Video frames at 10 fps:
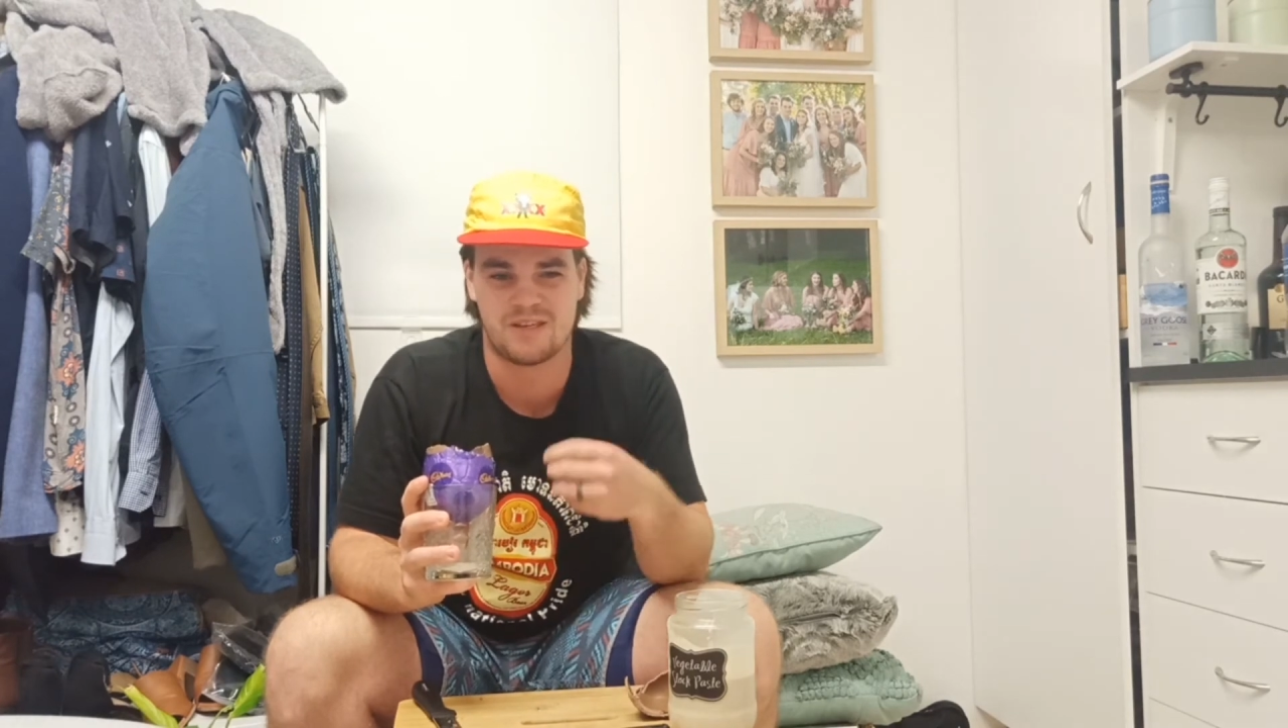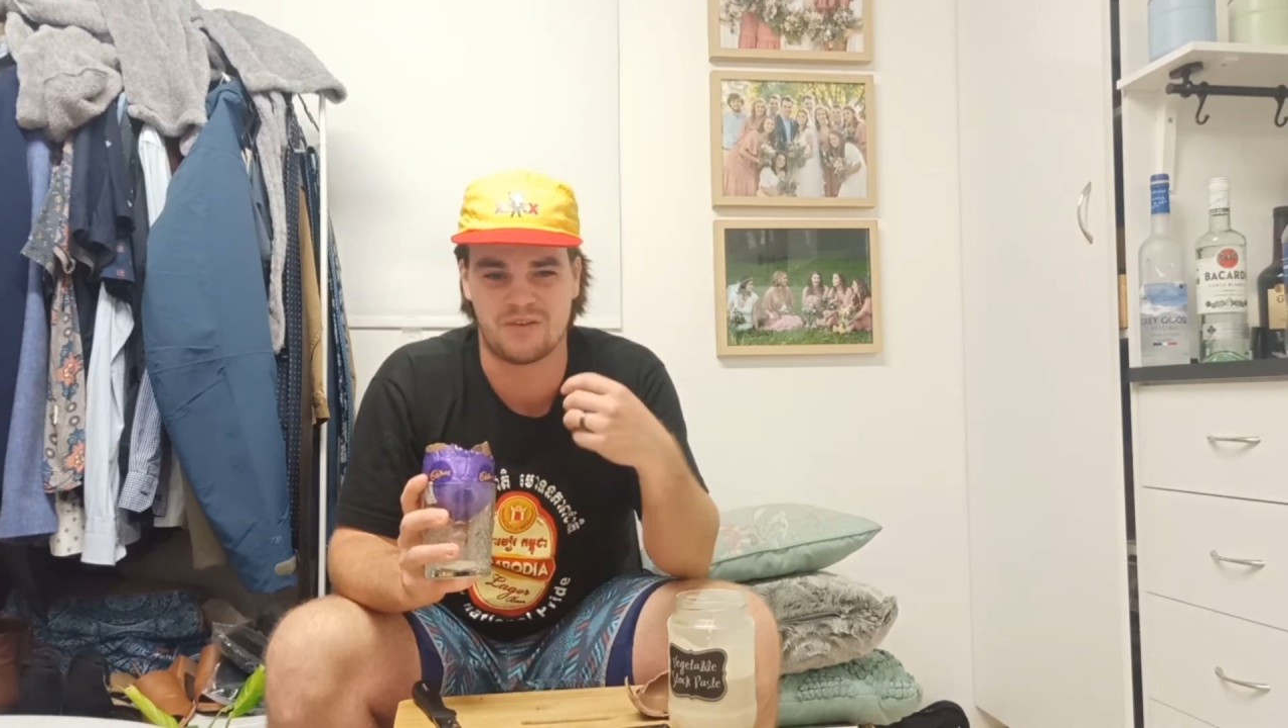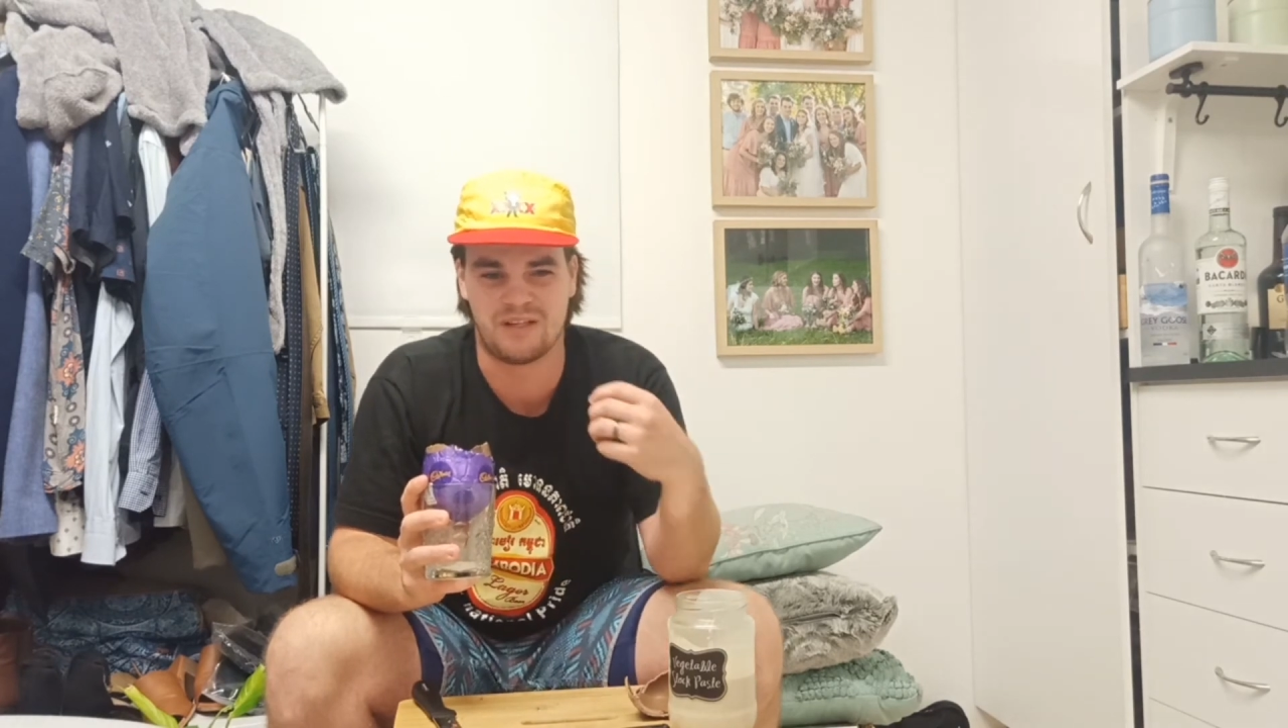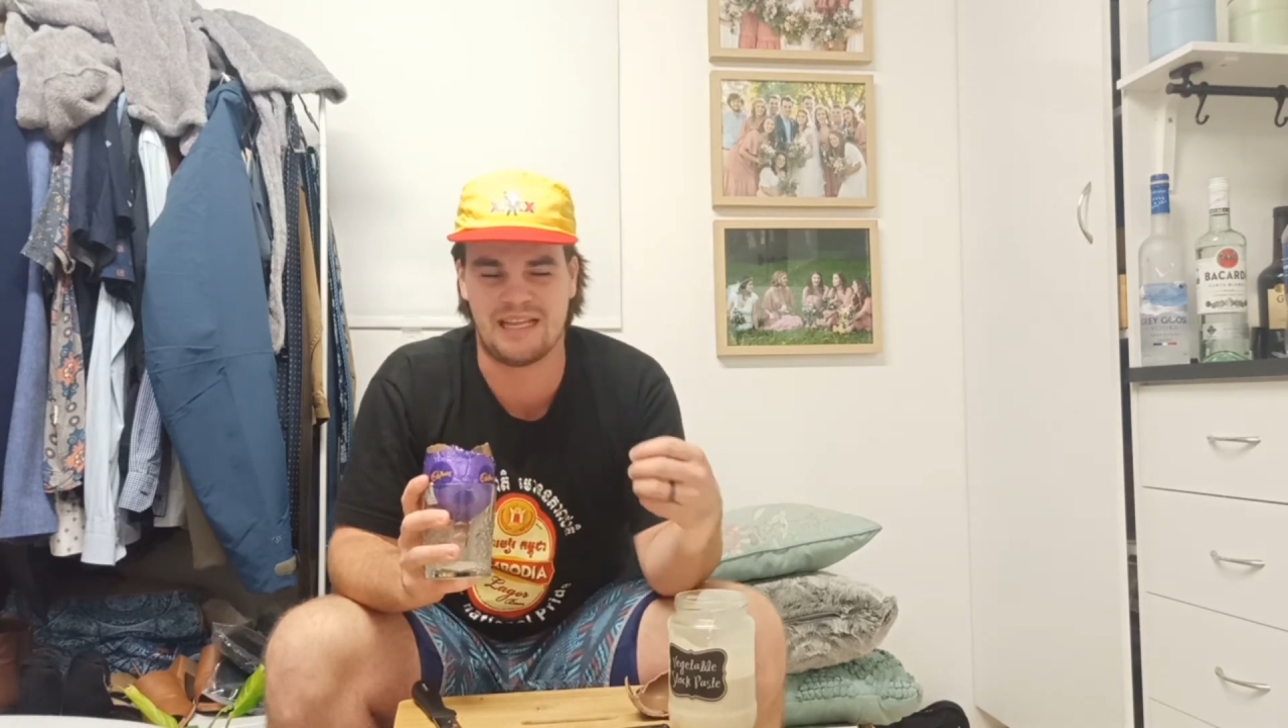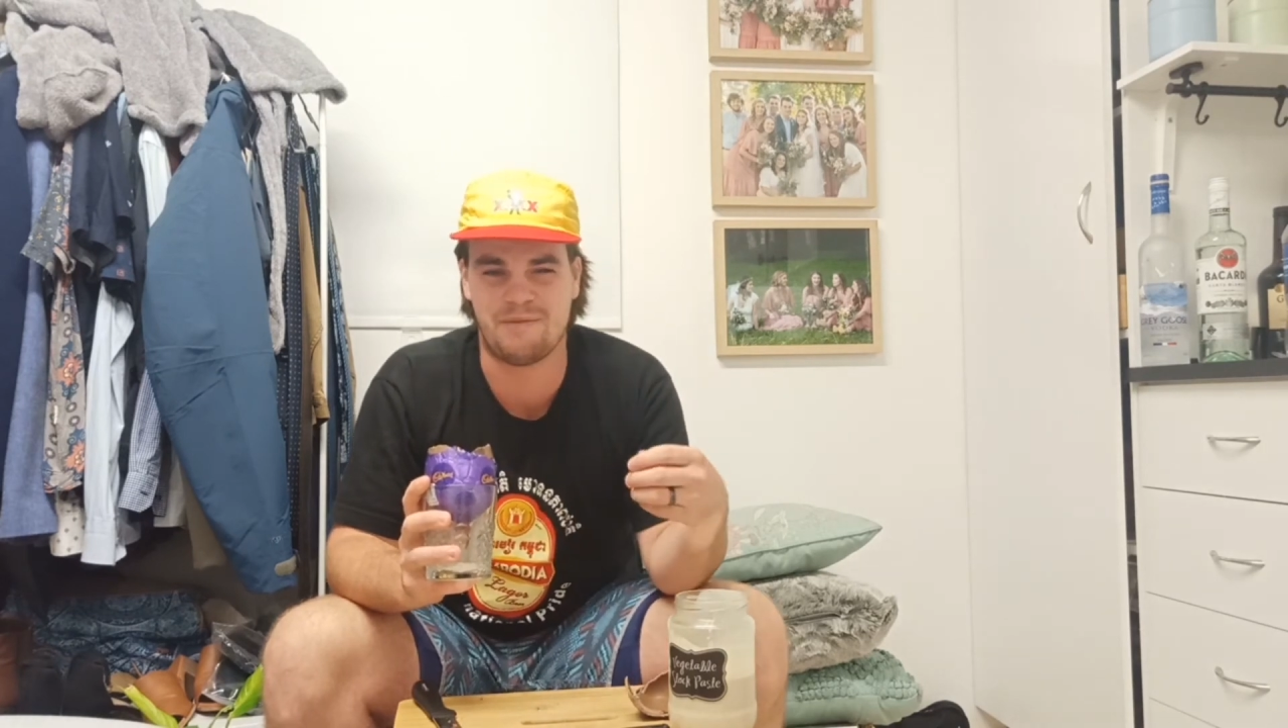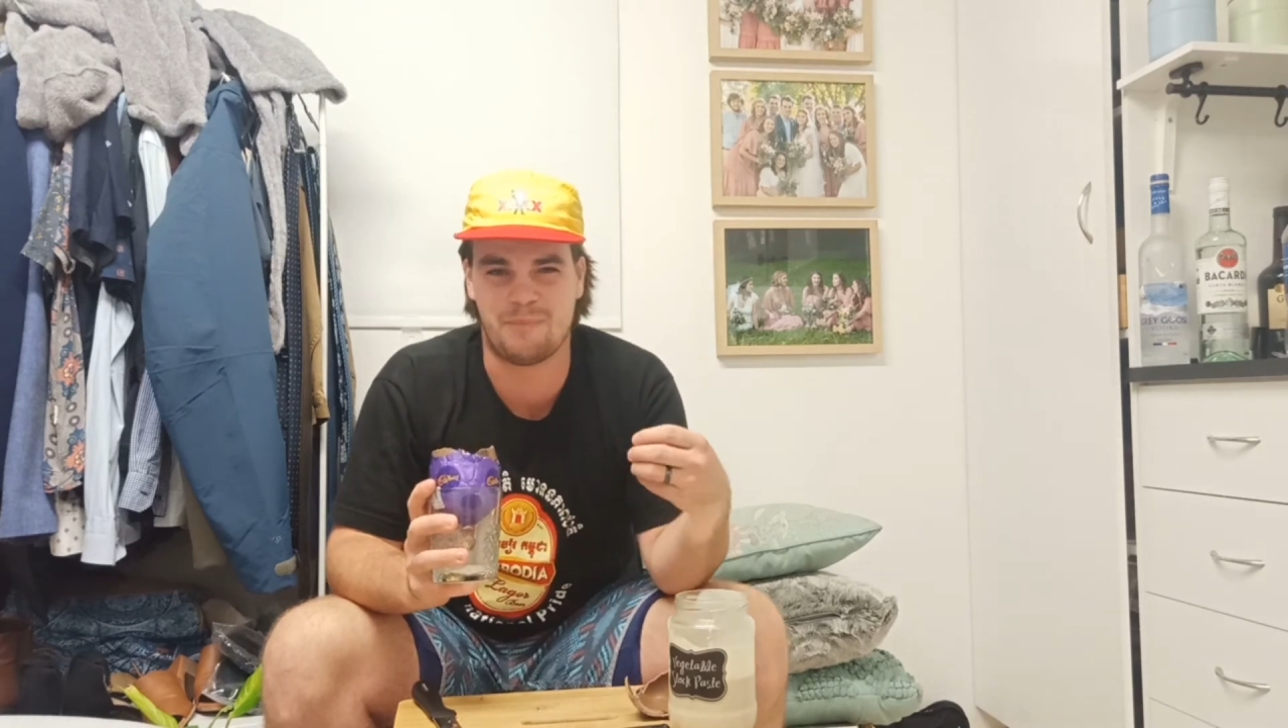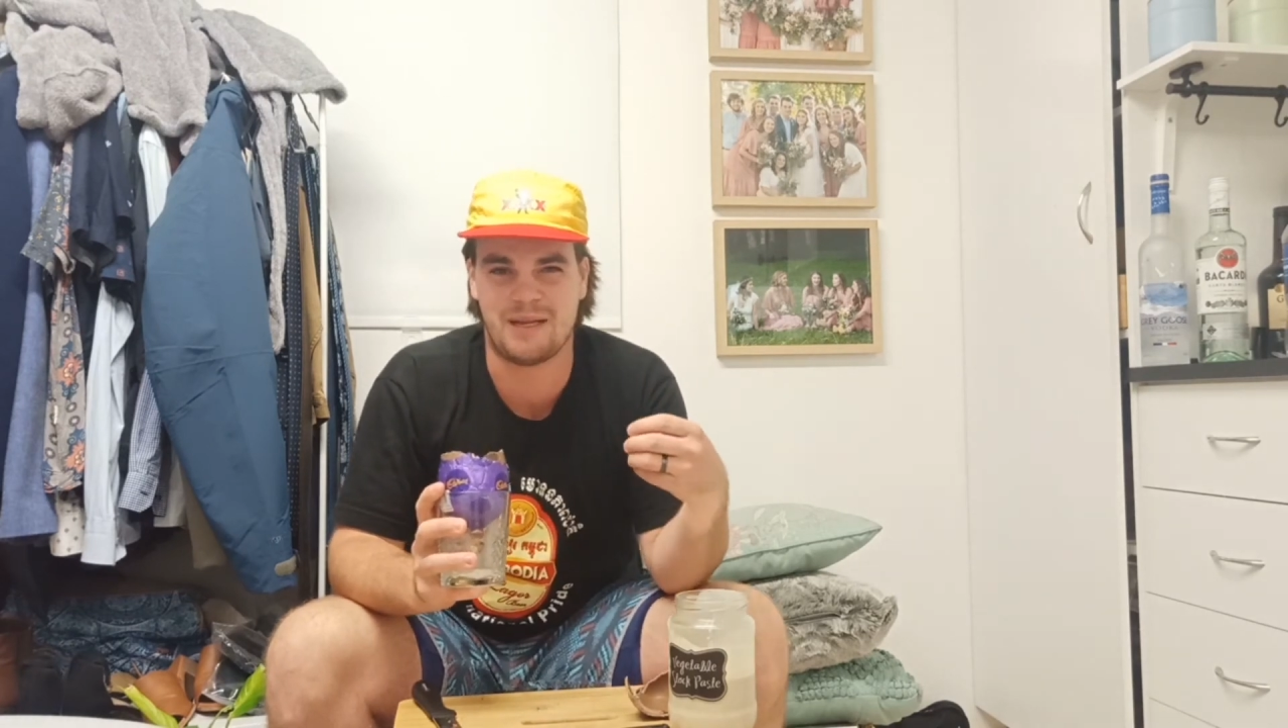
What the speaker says: sort of leave a